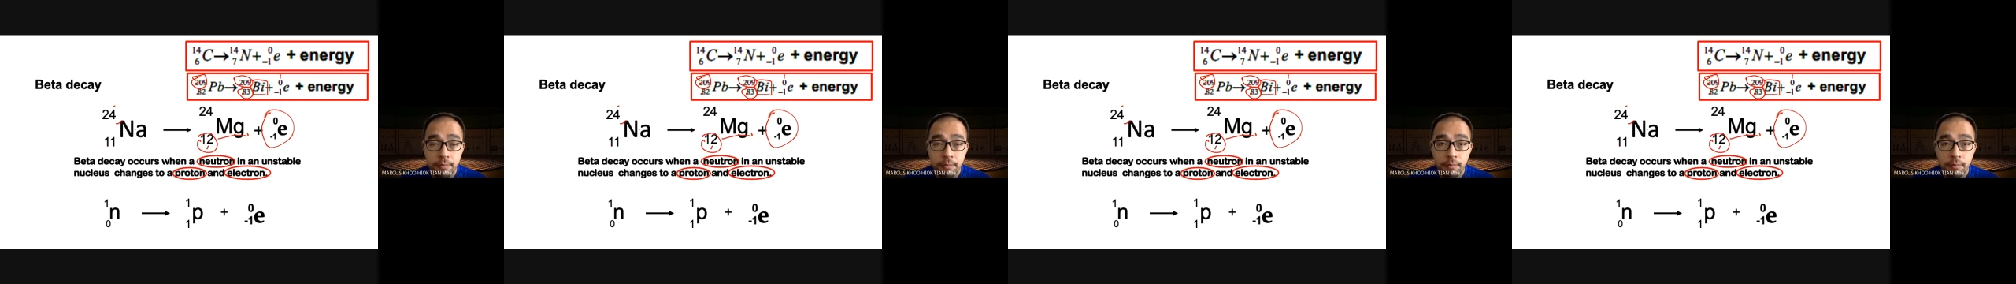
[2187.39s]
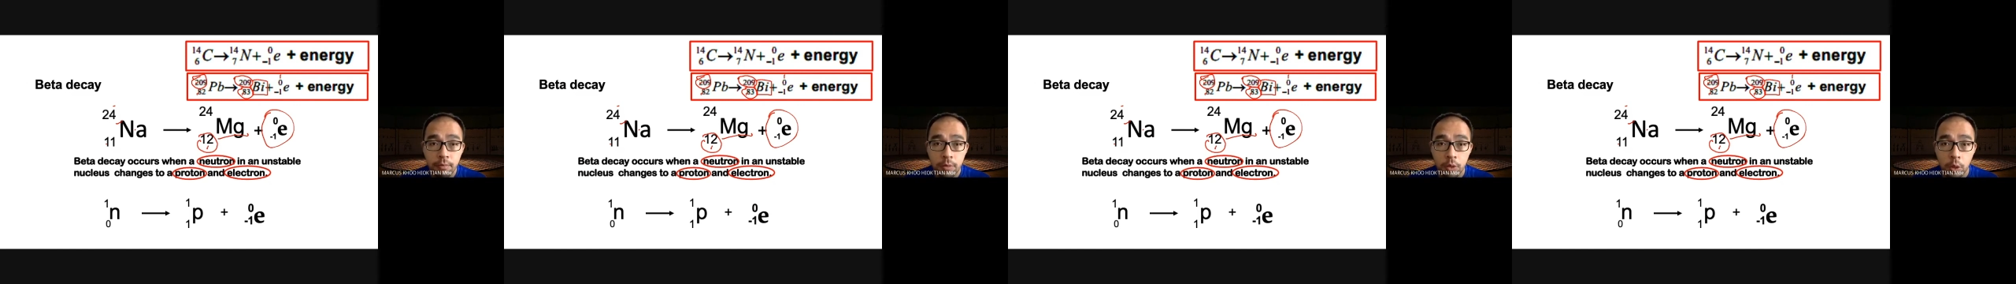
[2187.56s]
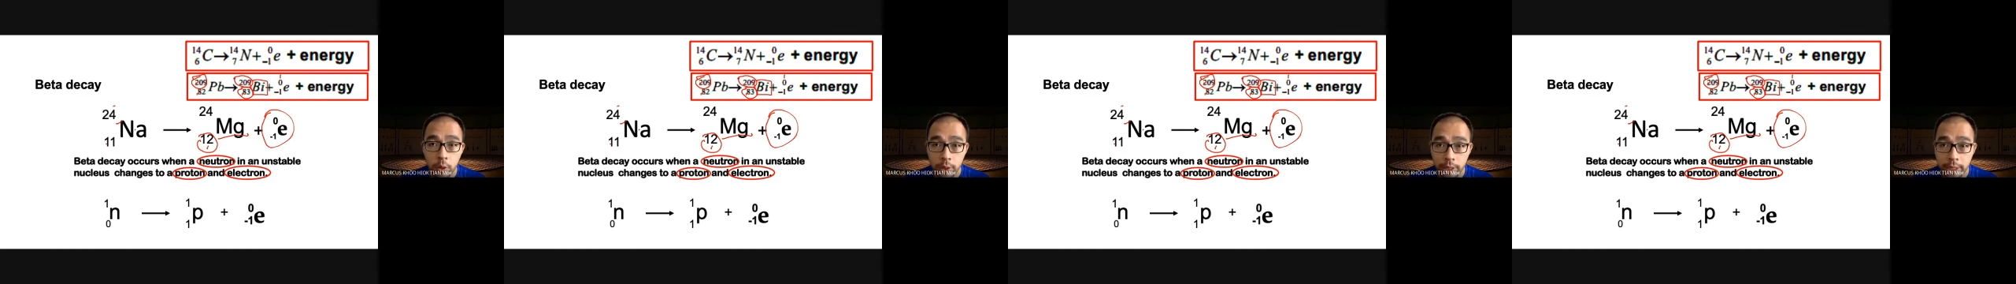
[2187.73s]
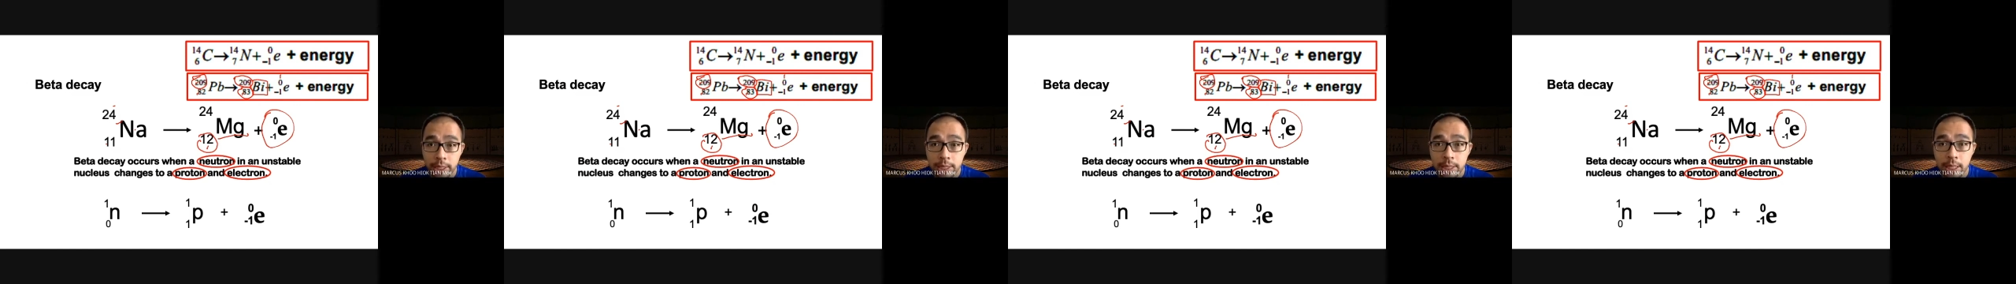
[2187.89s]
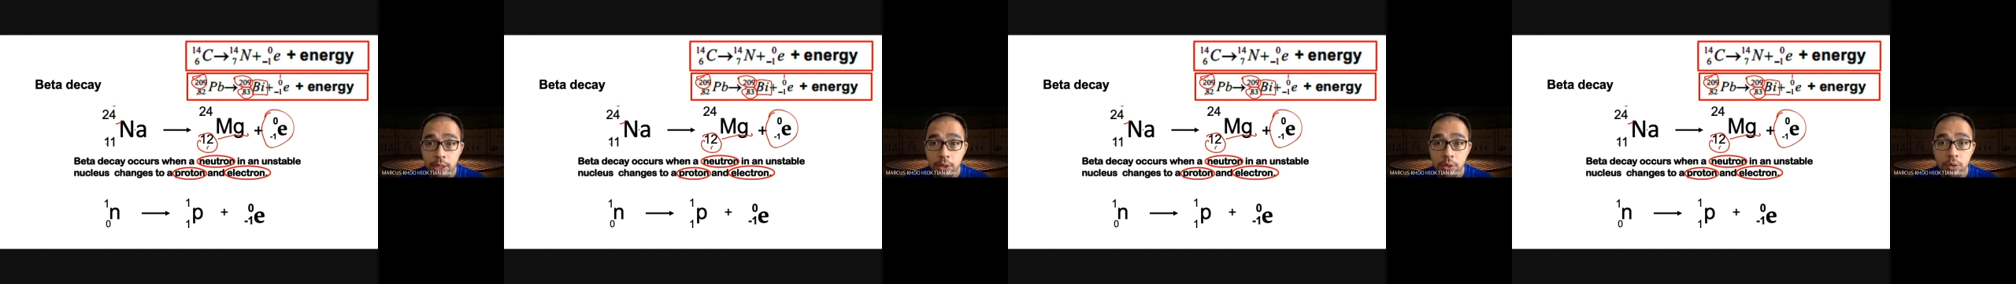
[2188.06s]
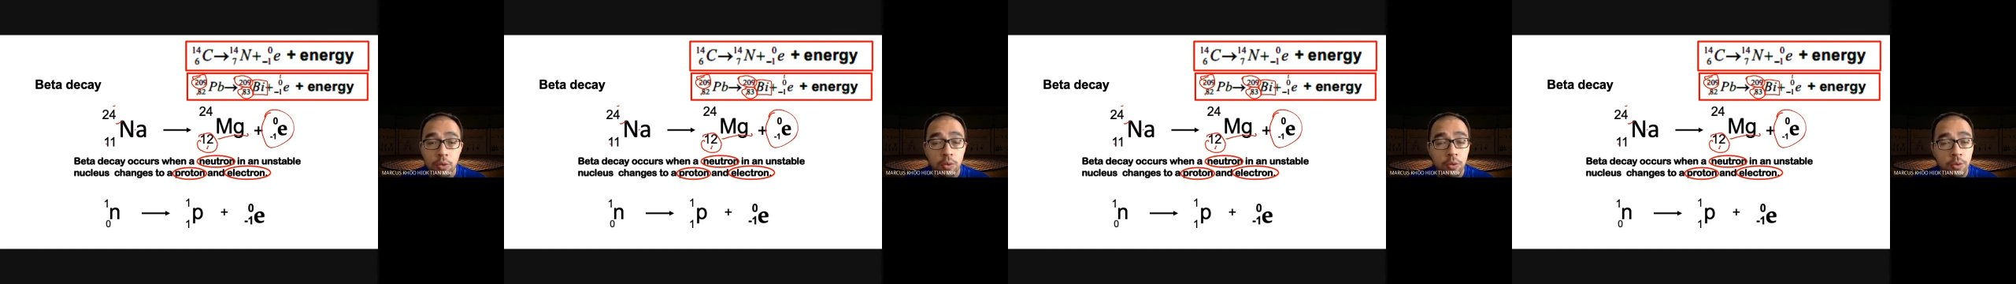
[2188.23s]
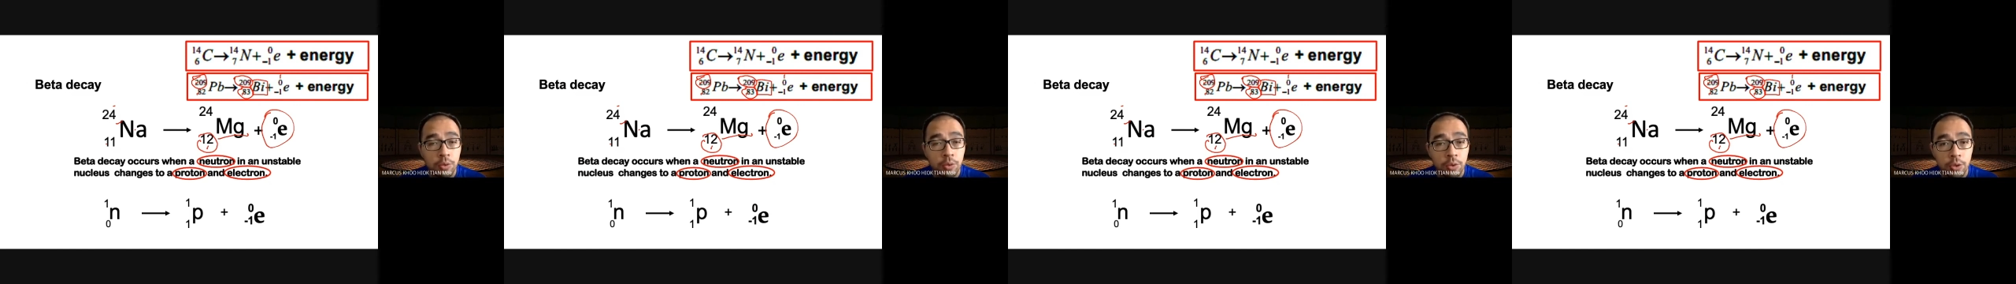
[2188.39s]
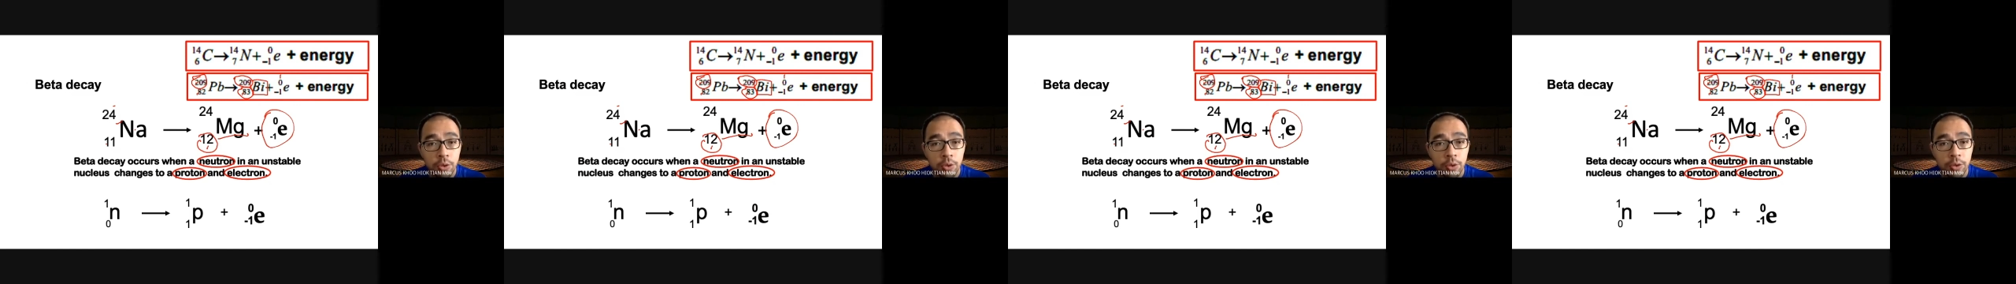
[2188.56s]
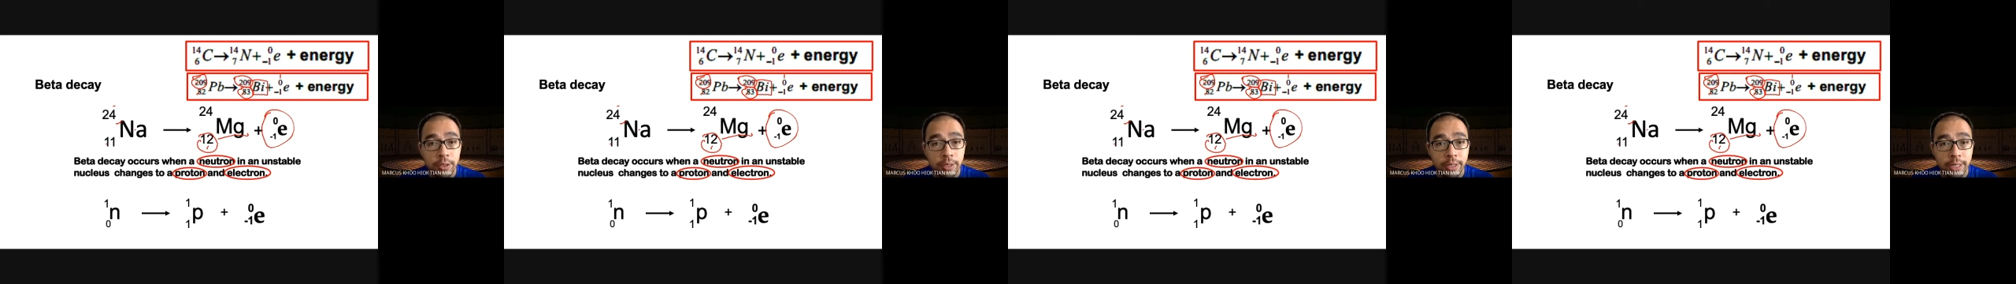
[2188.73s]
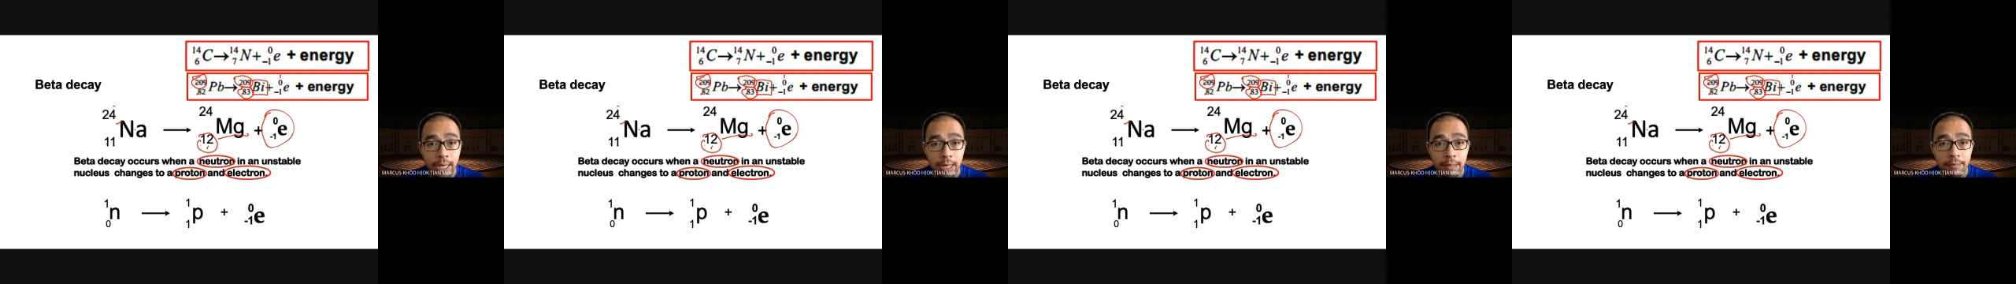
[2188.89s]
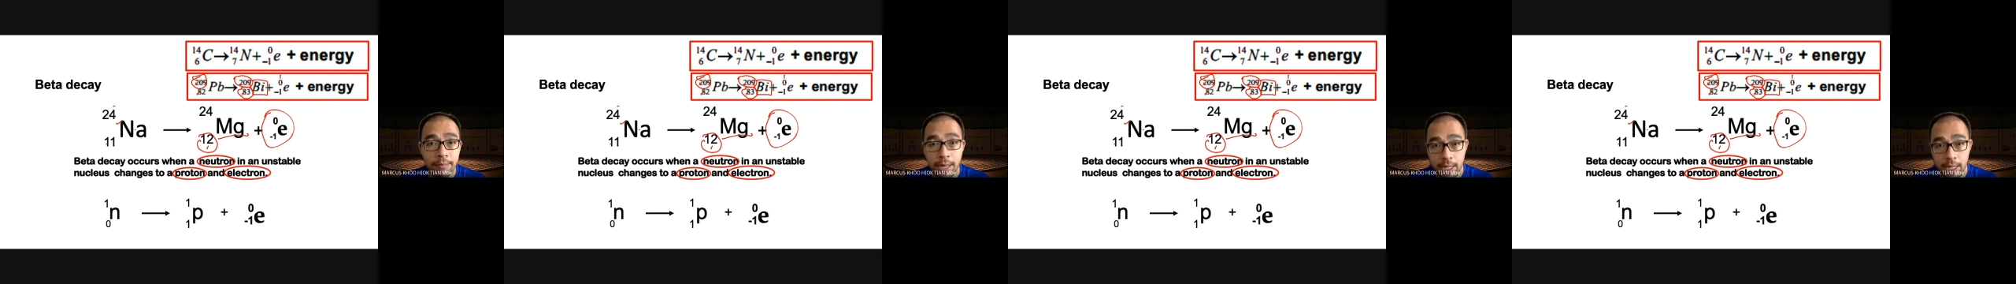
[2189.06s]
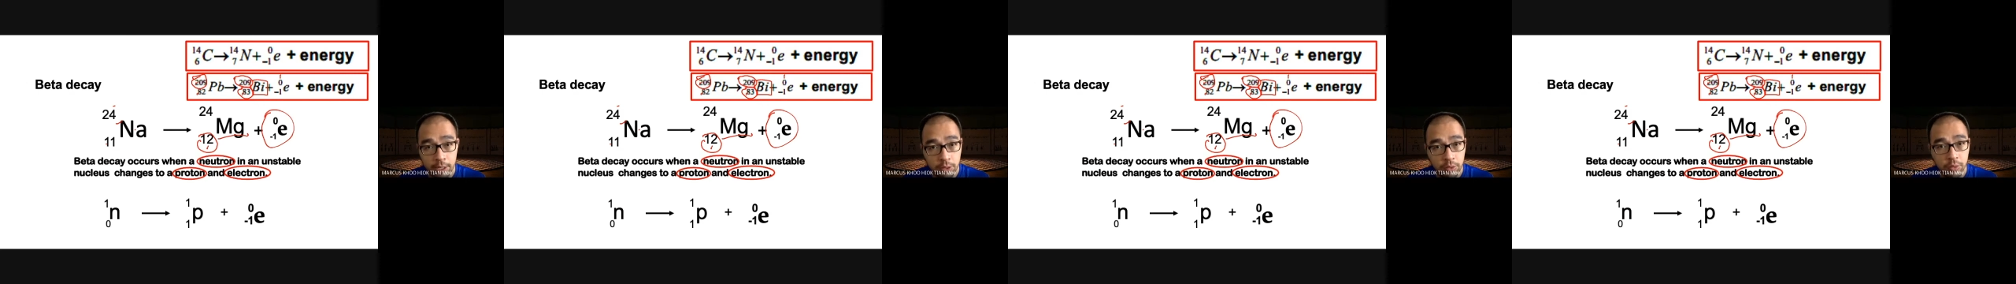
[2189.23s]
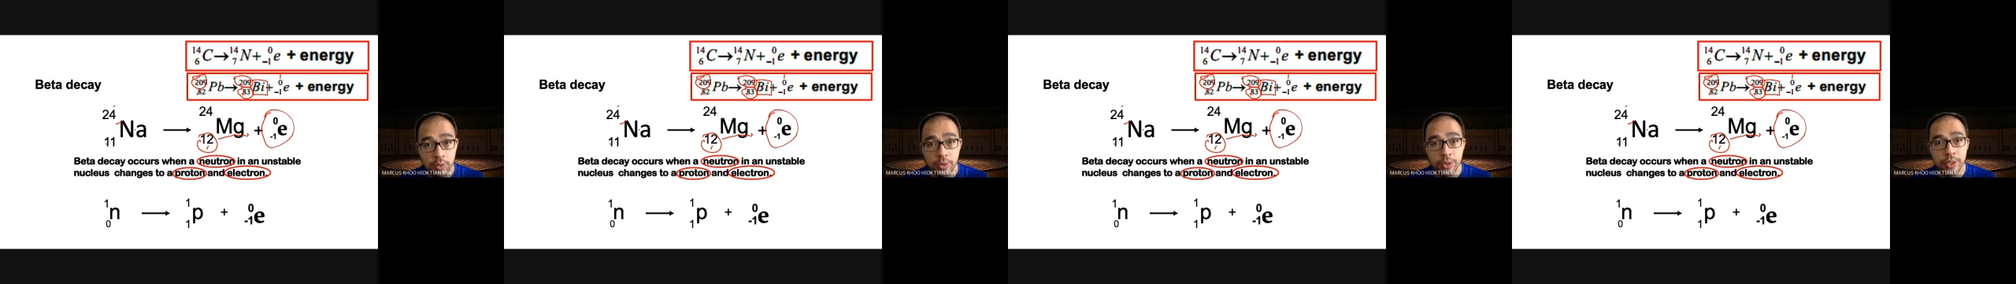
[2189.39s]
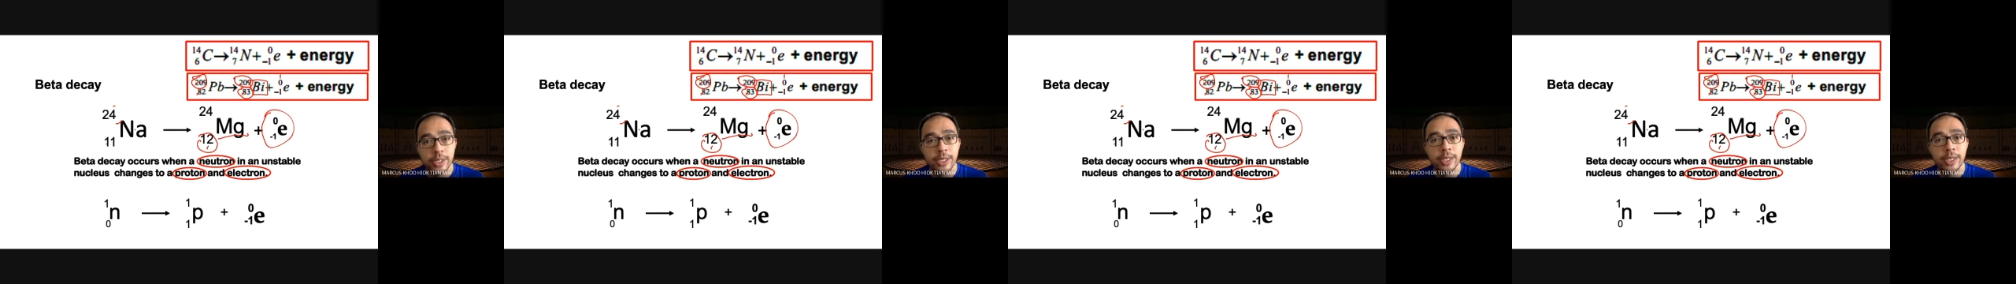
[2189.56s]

Okay, satu unsur yang baharu.